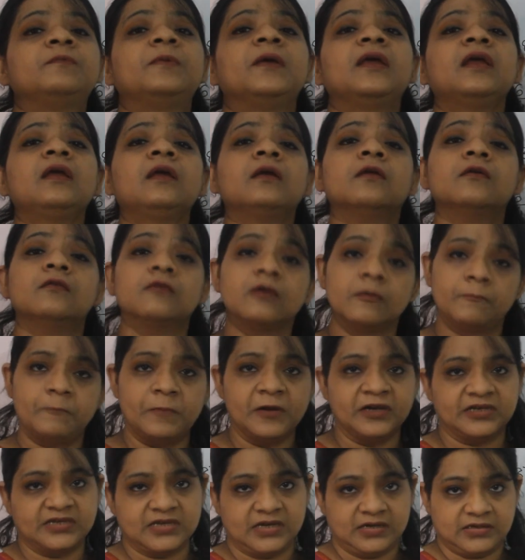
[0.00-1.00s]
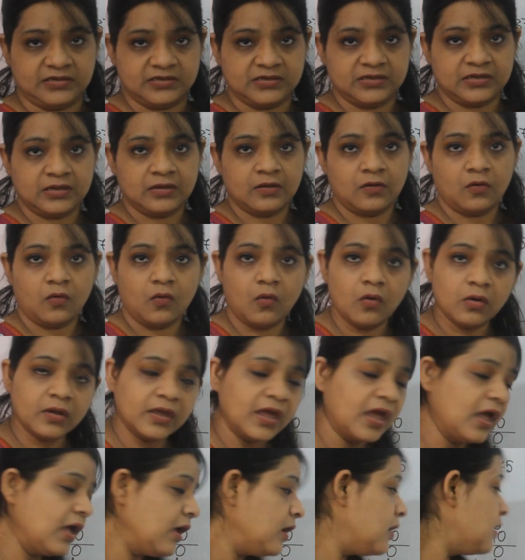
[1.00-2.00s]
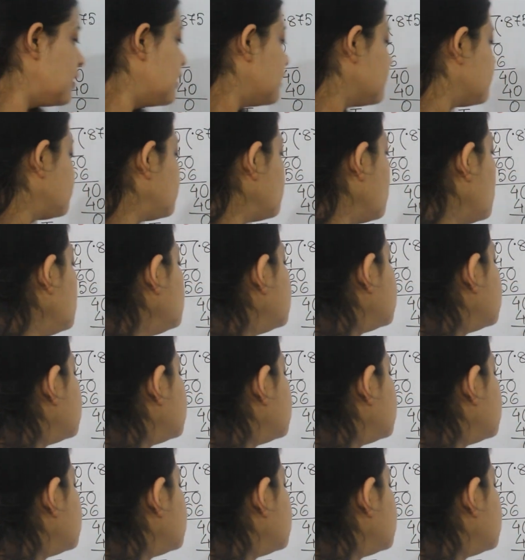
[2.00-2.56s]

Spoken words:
being repeated. Okay, so